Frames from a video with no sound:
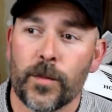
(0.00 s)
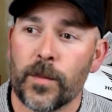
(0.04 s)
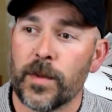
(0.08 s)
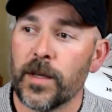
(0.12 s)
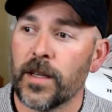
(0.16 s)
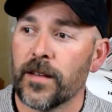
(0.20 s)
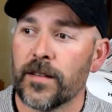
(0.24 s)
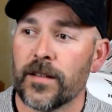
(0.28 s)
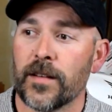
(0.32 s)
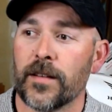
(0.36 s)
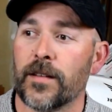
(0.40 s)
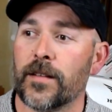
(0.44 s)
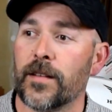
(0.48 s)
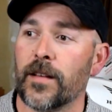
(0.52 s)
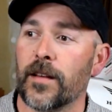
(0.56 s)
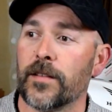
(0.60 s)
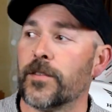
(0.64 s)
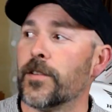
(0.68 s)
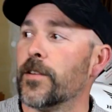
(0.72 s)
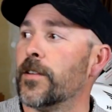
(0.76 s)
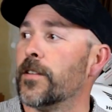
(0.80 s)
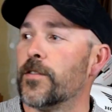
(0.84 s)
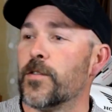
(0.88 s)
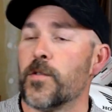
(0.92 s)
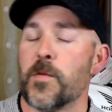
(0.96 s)
because it's such
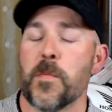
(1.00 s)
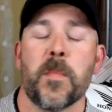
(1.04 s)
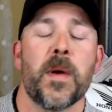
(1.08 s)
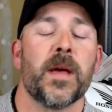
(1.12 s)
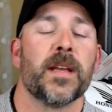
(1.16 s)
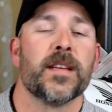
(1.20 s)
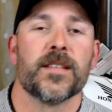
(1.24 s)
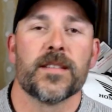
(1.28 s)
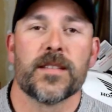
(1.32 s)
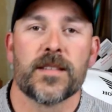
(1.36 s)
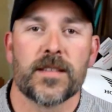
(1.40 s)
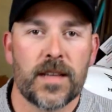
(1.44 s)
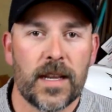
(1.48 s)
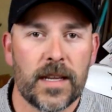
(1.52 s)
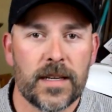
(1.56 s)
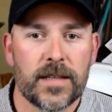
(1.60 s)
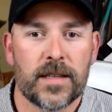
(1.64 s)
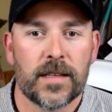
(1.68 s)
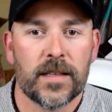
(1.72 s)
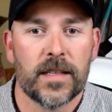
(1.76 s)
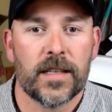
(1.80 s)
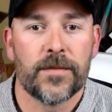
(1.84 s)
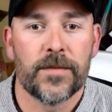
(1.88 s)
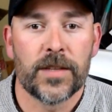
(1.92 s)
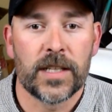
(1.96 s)
a tremendous state
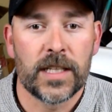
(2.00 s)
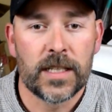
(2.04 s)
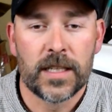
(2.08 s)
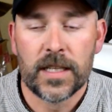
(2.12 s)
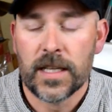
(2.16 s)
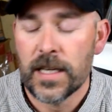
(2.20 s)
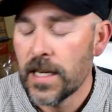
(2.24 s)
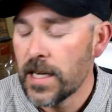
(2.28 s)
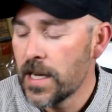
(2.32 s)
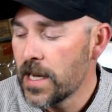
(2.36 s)
to live in.